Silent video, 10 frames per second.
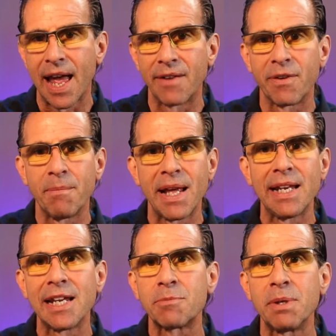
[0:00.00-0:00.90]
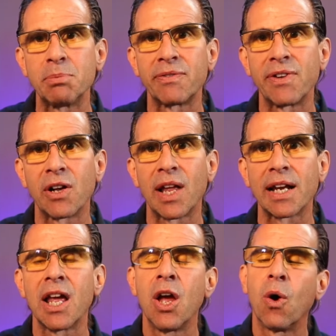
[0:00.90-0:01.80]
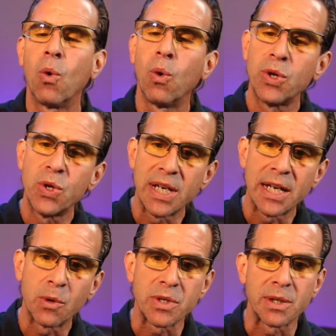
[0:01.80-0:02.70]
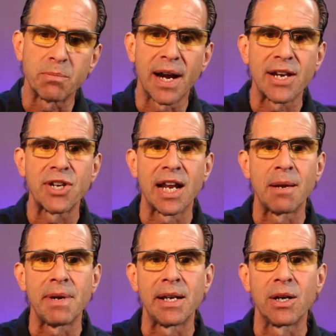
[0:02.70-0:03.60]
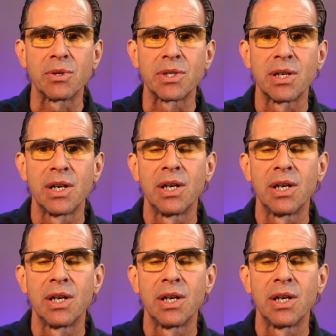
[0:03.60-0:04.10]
And for many years, people felt like all you needed was the branched chain aminos